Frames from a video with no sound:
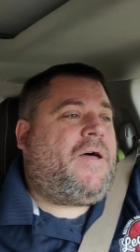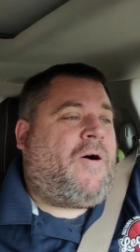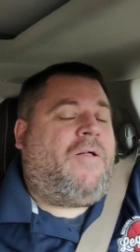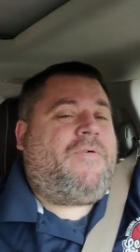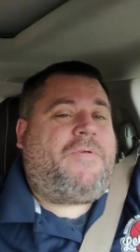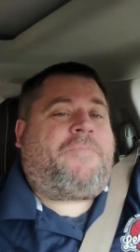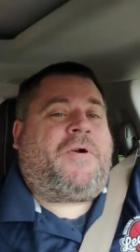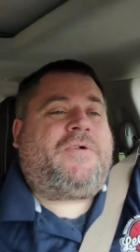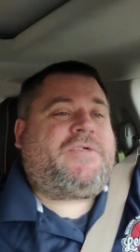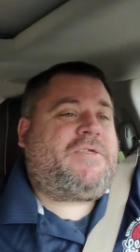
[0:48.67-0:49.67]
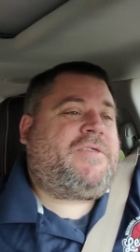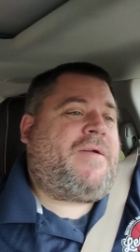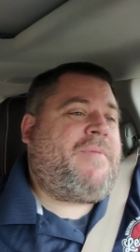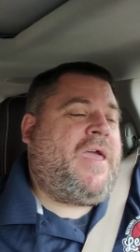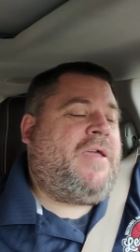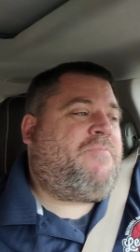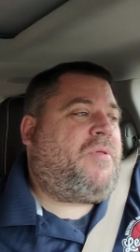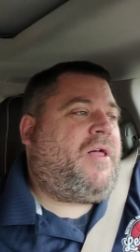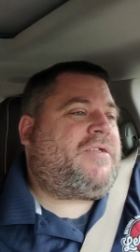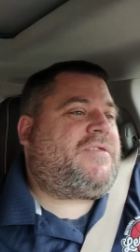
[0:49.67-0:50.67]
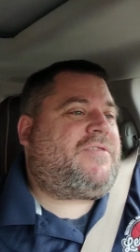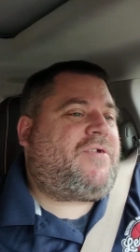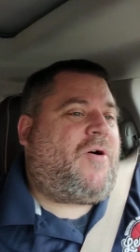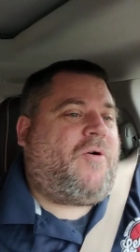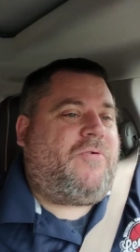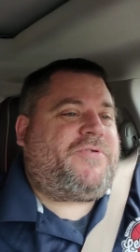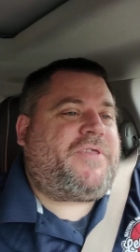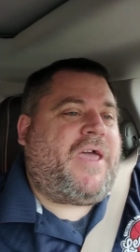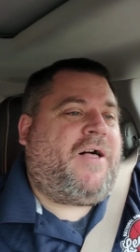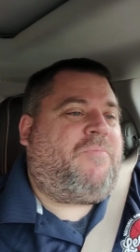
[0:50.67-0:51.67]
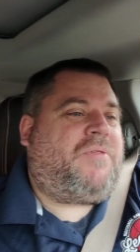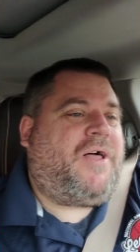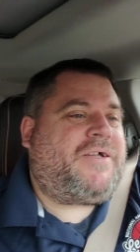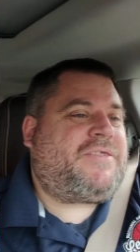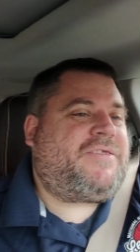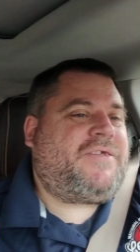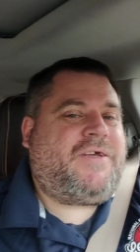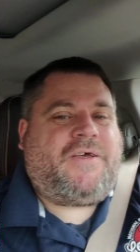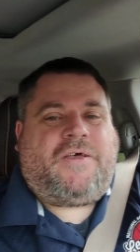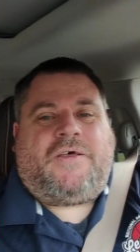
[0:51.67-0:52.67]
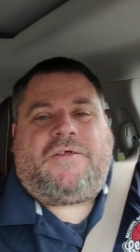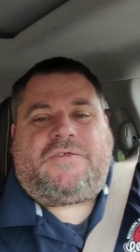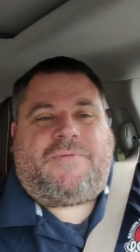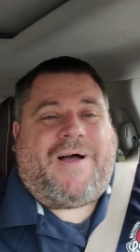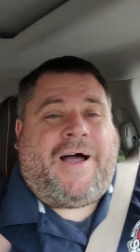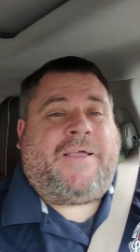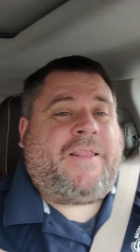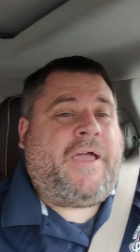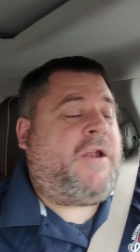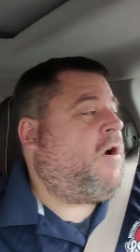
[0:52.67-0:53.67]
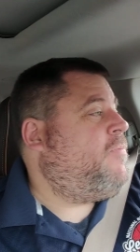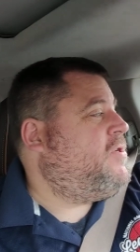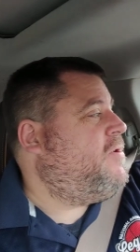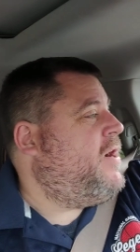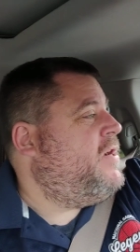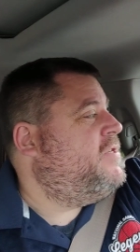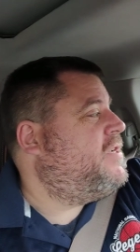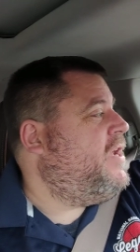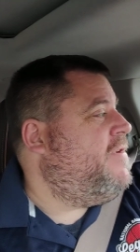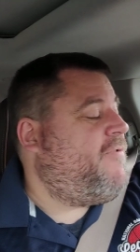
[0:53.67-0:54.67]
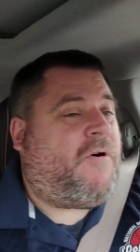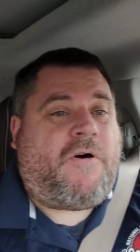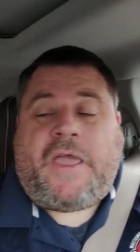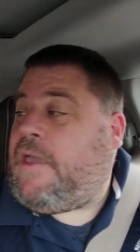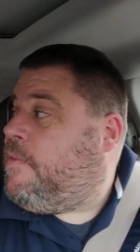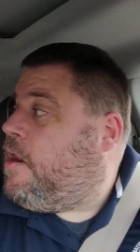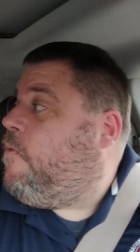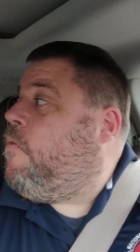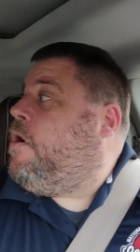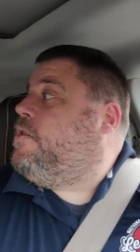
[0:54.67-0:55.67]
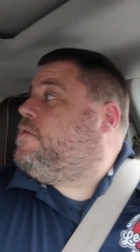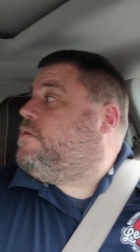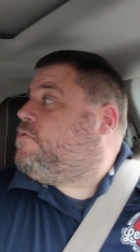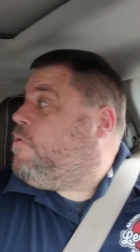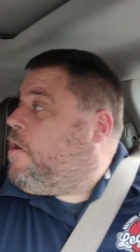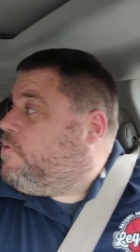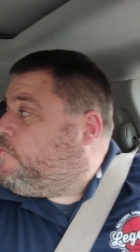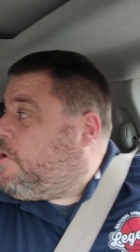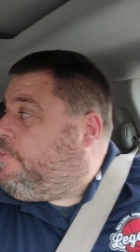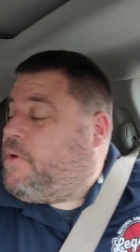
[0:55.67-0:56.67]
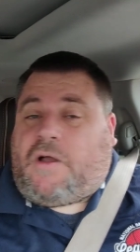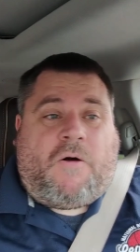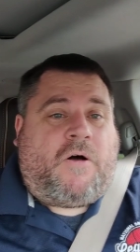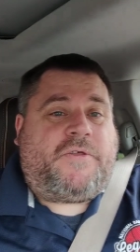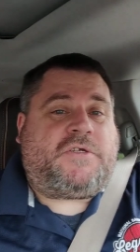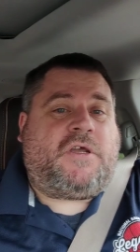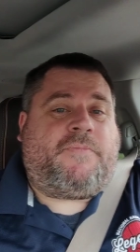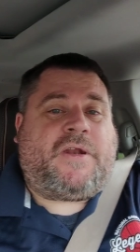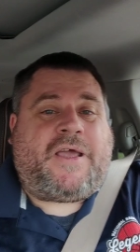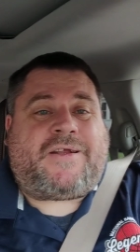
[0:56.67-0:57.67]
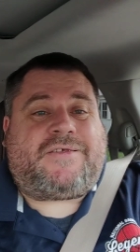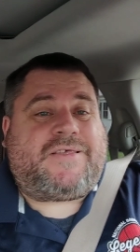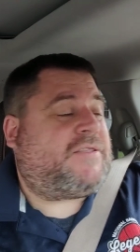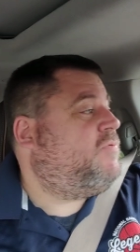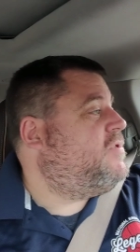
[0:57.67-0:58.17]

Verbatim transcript: all of the purchases I made, plus wholesale, plus some online arbitrage, kind of all came in at once. So I was prepping all the shipment. Actually, that's